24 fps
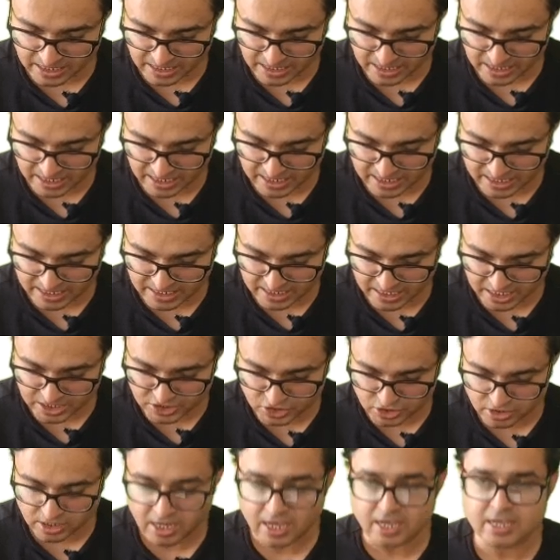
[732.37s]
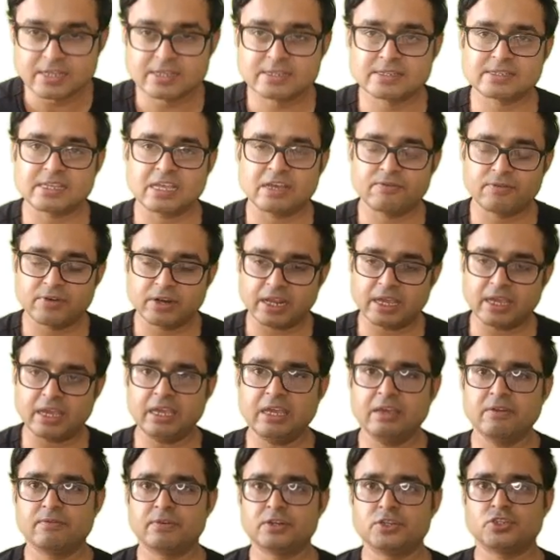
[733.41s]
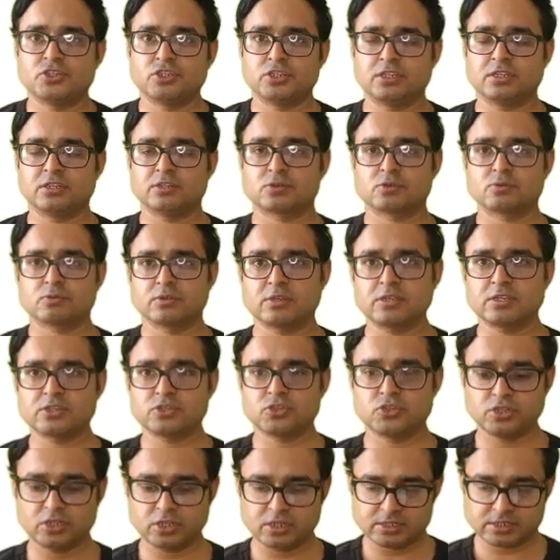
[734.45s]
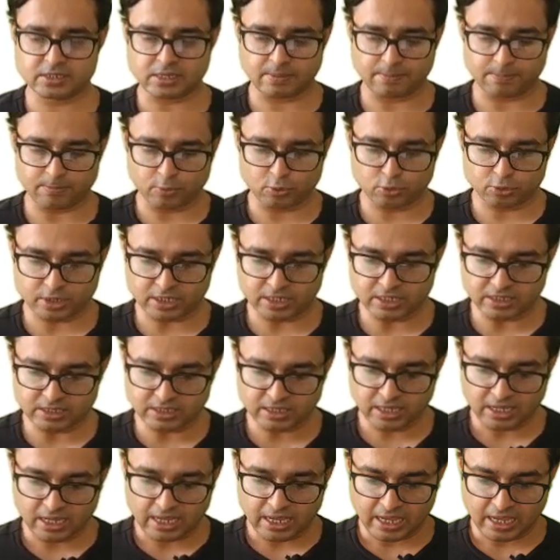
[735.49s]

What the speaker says: ALDH7A1 gene. So this gene is important.